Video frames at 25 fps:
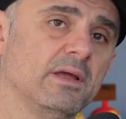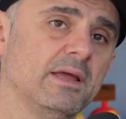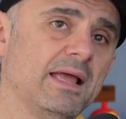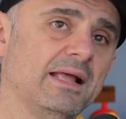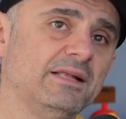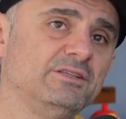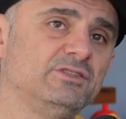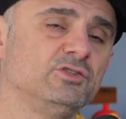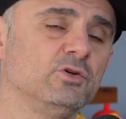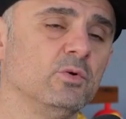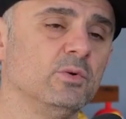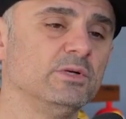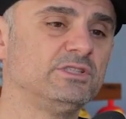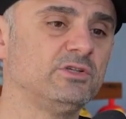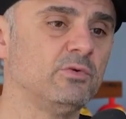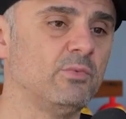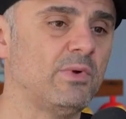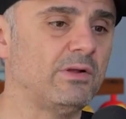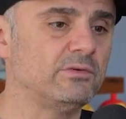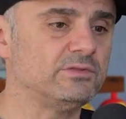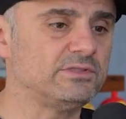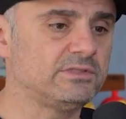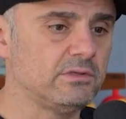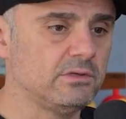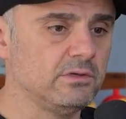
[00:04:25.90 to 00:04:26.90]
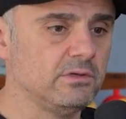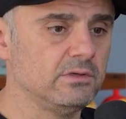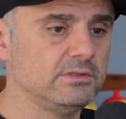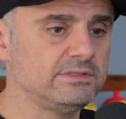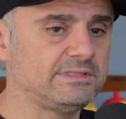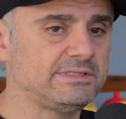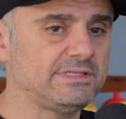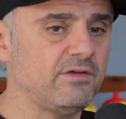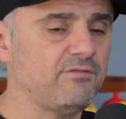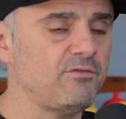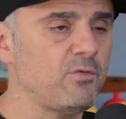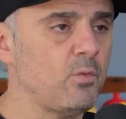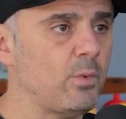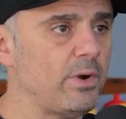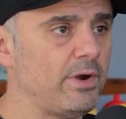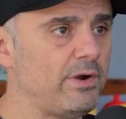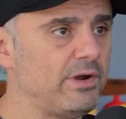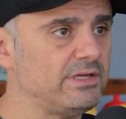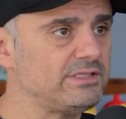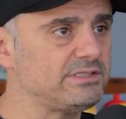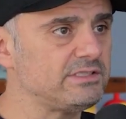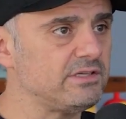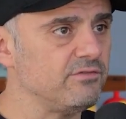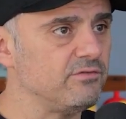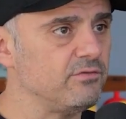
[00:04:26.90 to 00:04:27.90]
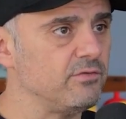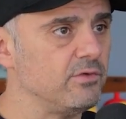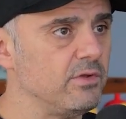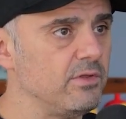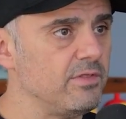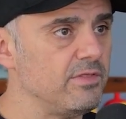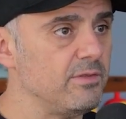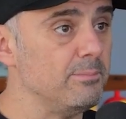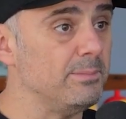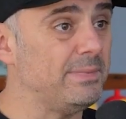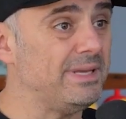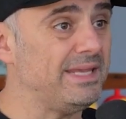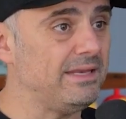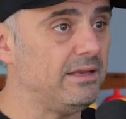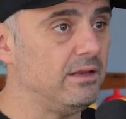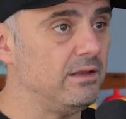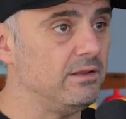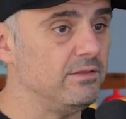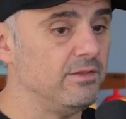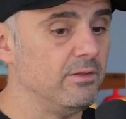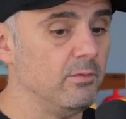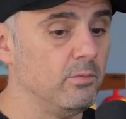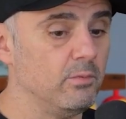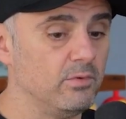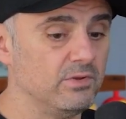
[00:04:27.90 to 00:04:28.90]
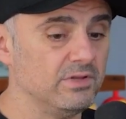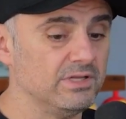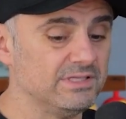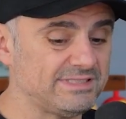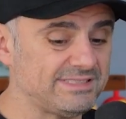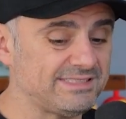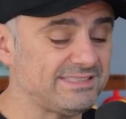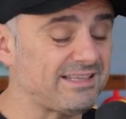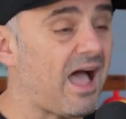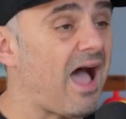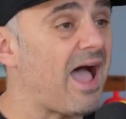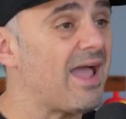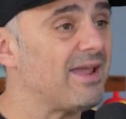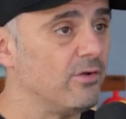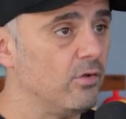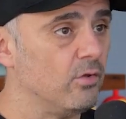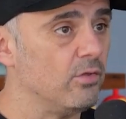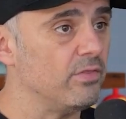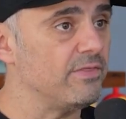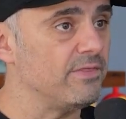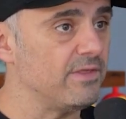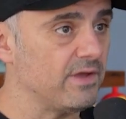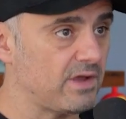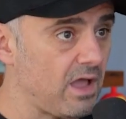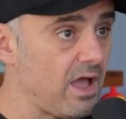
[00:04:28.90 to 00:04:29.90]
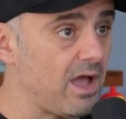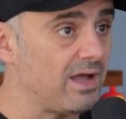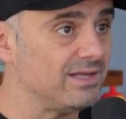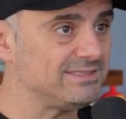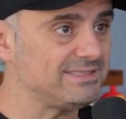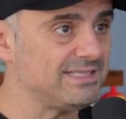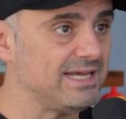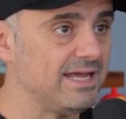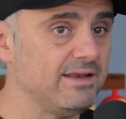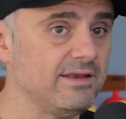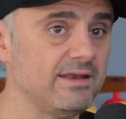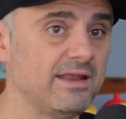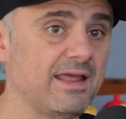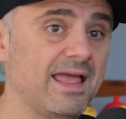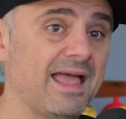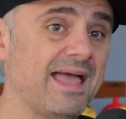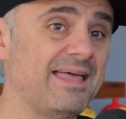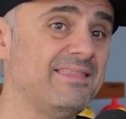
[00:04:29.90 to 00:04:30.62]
And so it's around self-awareness of the style, the content,